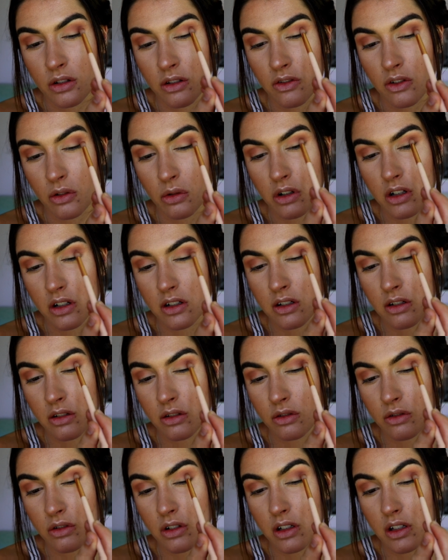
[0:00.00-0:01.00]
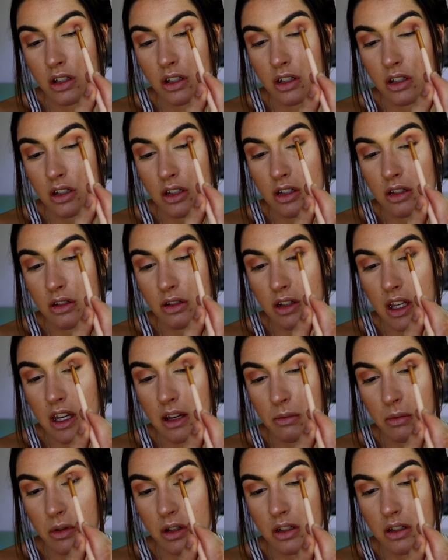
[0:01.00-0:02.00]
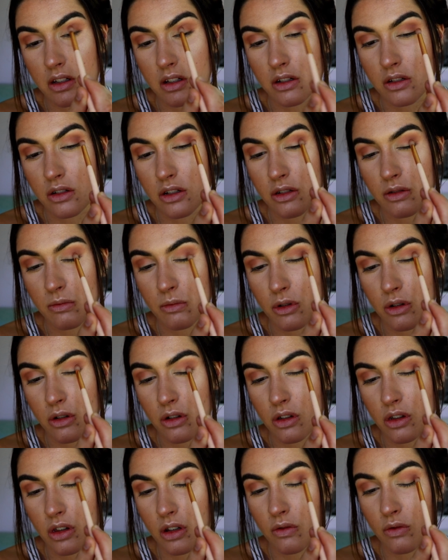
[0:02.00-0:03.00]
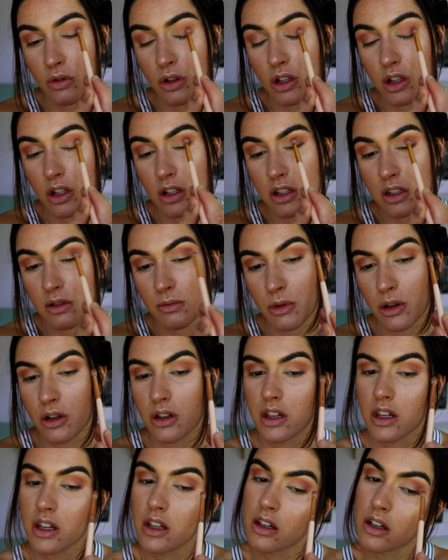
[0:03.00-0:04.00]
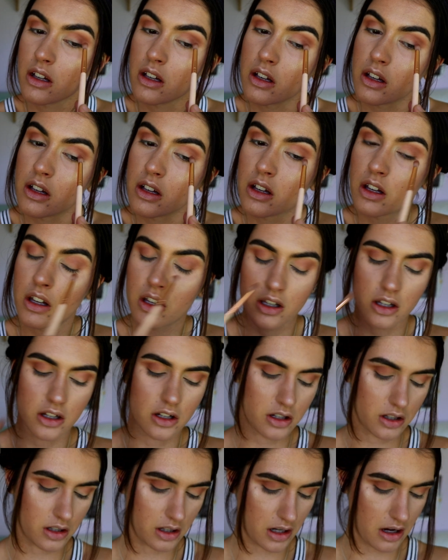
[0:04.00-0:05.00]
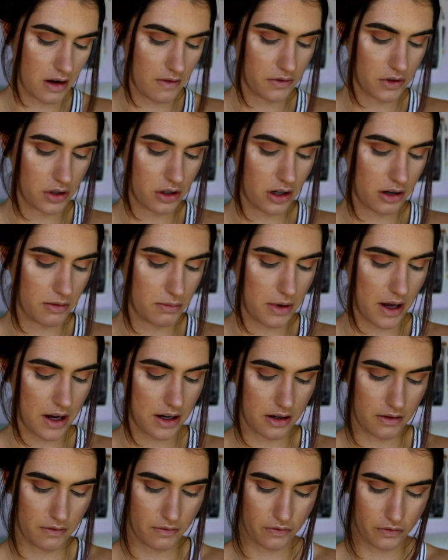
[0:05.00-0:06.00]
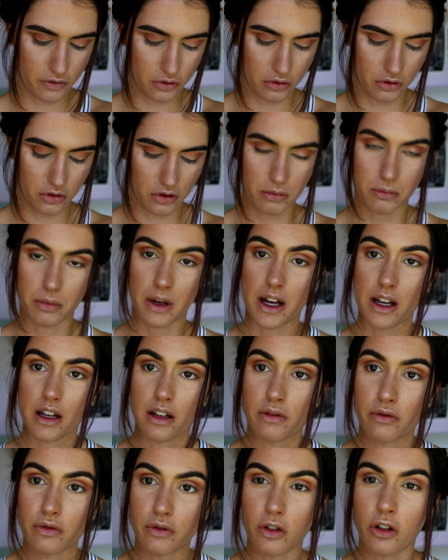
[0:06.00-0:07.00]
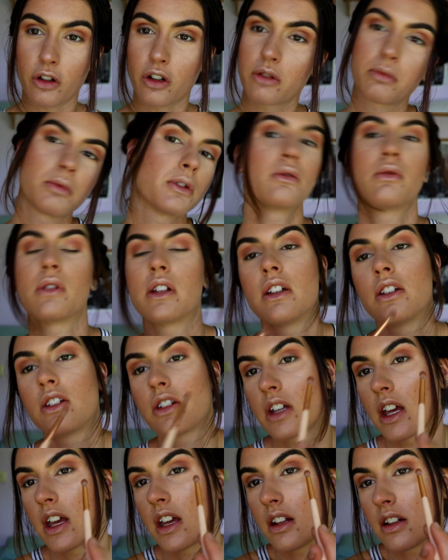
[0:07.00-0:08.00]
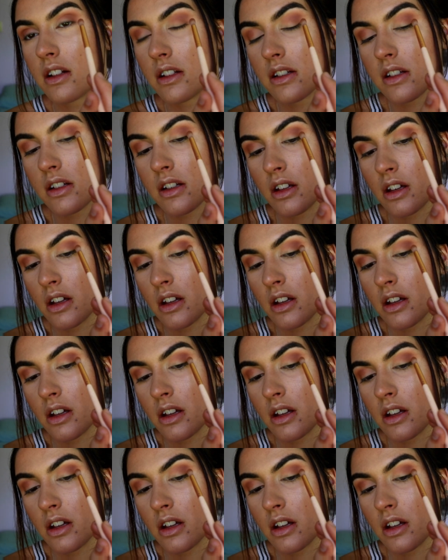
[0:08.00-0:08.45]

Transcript: If you want it to look really seamless and smooth and really smoky, you're just going to have to go back and forth, back and forth between shades